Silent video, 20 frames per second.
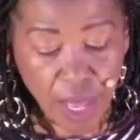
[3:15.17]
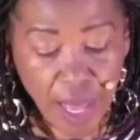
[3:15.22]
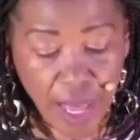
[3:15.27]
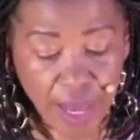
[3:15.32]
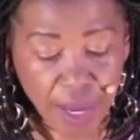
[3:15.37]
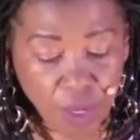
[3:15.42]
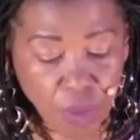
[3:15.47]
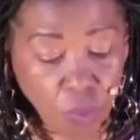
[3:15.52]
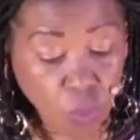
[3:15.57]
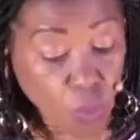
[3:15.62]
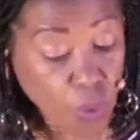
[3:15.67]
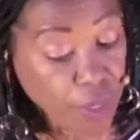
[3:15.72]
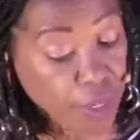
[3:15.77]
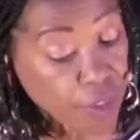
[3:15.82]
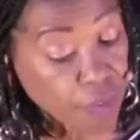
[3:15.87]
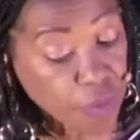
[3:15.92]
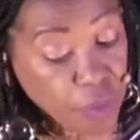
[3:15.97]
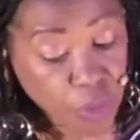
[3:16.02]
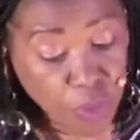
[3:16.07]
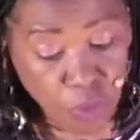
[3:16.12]
And
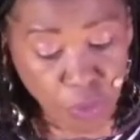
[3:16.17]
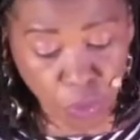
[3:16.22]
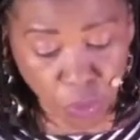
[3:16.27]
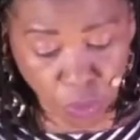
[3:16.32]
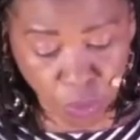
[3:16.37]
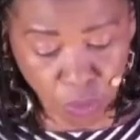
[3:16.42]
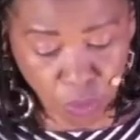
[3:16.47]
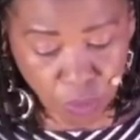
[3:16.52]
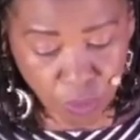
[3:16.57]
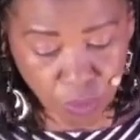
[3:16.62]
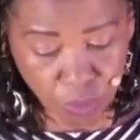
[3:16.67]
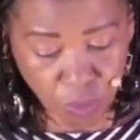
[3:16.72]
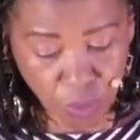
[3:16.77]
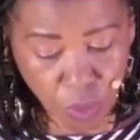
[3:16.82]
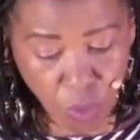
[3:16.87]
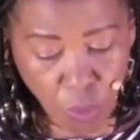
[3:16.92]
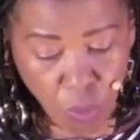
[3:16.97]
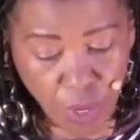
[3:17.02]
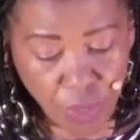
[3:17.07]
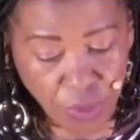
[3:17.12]
whatever you do,
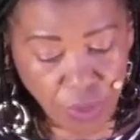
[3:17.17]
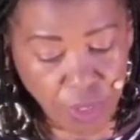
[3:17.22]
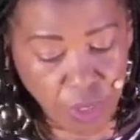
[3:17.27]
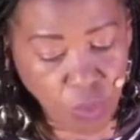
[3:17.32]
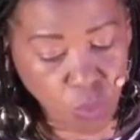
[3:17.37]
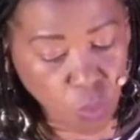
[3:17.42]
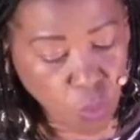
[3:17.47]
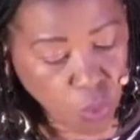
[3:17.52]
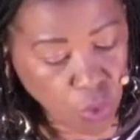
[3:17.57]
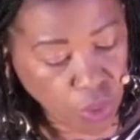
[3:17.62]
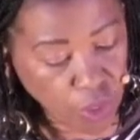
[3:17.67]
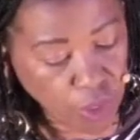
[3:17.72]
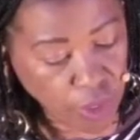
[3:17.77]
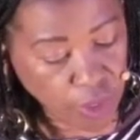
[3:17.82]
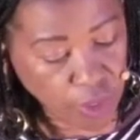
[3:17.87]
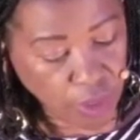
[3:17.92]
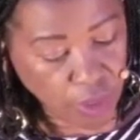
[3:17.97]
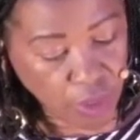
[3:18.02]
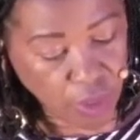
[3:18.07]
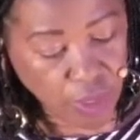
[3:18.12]
whether in
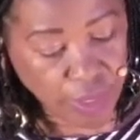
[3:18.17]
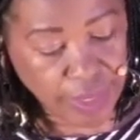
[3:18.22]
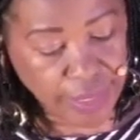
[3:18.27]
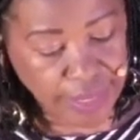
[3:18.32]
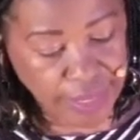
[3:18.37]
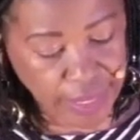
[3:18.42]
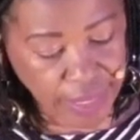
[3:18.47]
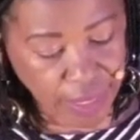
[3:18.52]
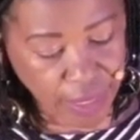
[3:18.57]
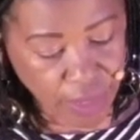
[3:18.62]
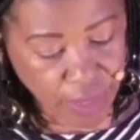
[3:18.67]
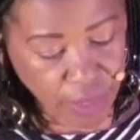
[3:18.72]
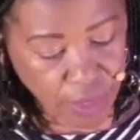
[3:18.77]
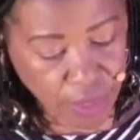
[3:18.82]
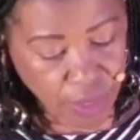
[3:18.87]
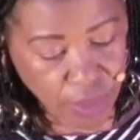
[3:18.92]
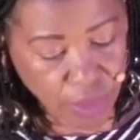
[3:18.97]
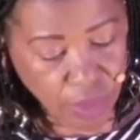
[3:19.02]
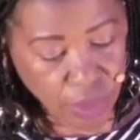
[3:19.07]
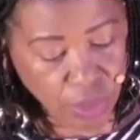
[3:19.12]
word or deed,
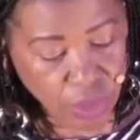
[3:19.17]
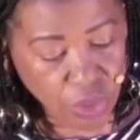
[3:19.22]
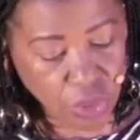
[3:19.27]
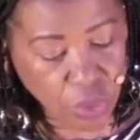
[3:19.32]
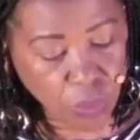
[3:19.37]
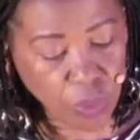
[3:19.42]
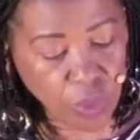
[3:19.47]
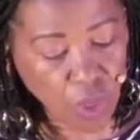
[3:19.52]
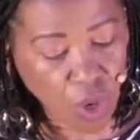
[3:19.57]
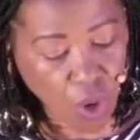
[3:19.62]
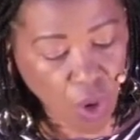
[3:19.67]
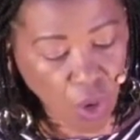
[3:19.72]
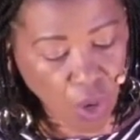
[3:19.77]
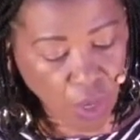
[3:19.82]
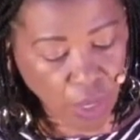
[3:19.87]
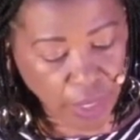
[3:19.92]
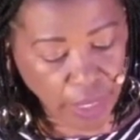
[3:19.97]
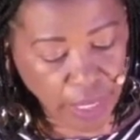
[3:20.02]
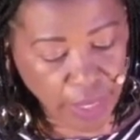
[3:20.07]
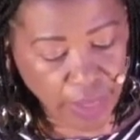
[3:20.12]
do it
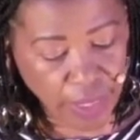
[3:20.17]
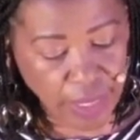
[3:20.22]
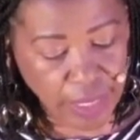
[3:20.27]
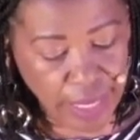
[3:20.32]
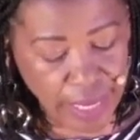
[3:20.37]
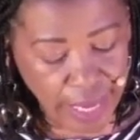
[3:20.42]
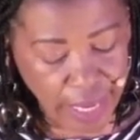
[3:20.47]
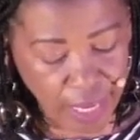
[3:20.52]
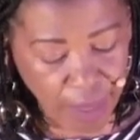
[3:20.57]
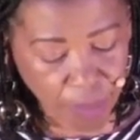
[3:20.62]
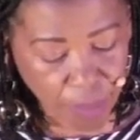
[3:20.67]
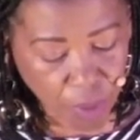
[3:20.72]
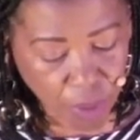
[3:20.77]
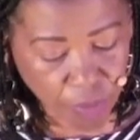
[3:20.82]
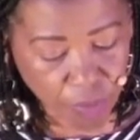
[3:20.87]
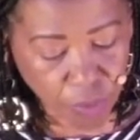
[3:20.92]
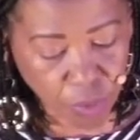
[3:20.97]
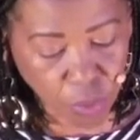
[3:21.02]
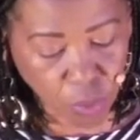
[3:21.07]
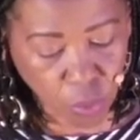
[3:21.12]
all in the name
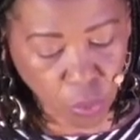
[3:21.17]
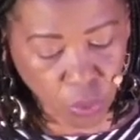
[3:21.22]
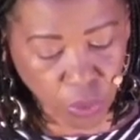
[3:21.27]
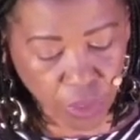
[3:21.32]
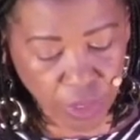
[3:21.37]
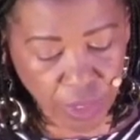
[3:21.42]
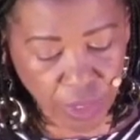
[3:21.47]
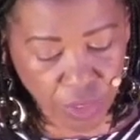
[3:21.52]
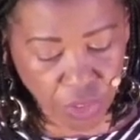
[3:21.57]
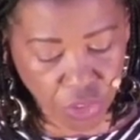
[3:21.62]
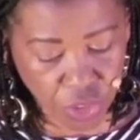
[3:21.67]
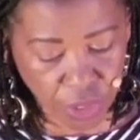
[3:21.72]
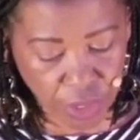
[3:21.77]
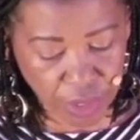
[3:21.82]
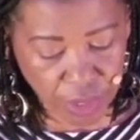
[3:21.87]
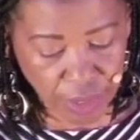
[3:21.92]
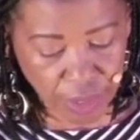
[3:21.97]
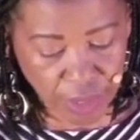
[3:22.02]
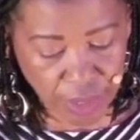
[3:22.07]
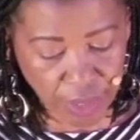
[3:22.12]
of the Lord
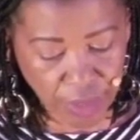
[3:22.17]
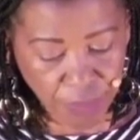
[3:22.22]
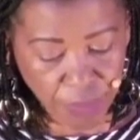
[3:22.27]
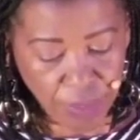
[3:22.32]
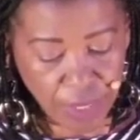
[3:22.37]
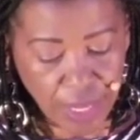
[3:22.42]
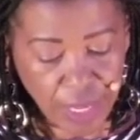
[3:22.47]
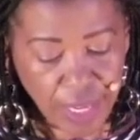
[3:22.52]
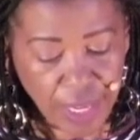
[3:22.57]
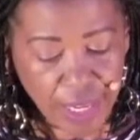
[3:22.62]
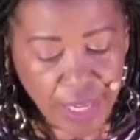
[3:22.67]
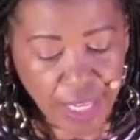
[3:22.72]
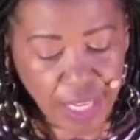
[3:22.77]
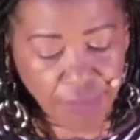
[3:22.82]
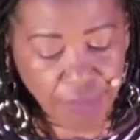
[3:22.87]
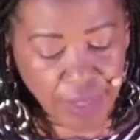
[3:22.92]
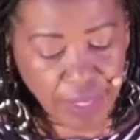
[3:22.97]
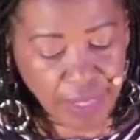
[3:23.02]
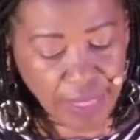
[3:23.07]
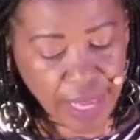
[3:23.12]
Jesus
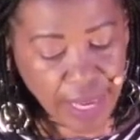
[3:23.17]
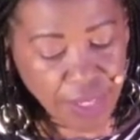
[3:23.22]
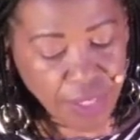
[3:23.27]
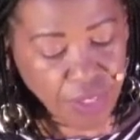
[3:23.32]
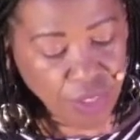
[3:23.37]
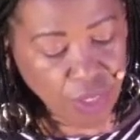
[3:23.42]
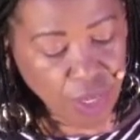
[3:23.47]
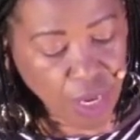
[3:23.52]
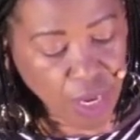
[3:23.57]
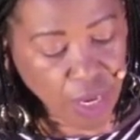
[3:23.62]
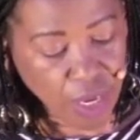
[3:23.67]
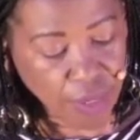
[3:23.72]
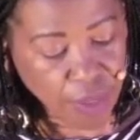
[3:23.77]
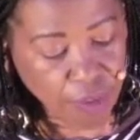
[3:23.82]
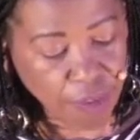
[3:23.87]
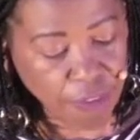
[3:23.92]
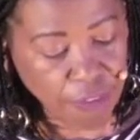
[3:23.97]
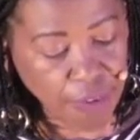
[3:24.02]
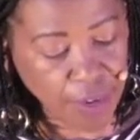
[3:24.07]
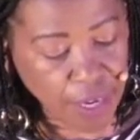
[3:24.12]
giving thanks to God the
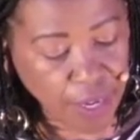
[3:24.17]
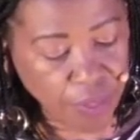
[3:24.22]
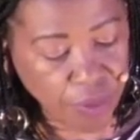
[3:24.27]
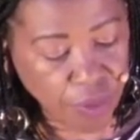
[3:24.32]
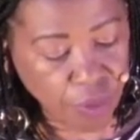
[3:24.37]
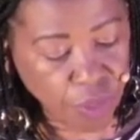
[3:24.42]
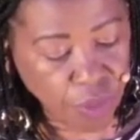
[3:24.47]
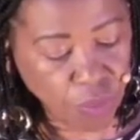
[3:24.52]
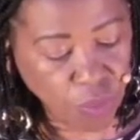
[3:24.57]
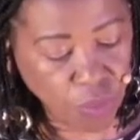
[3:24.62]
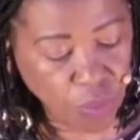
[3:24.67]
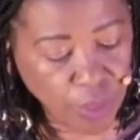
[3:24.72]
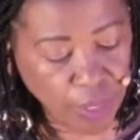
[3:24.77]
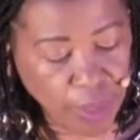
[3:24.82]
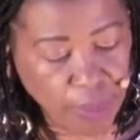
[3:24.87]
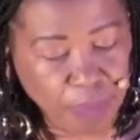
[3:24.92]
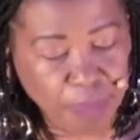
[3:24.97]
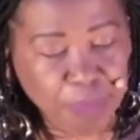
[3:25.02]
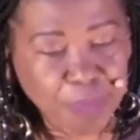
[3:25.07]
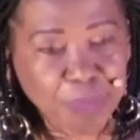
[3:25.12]
Father through
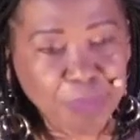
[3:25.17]
him.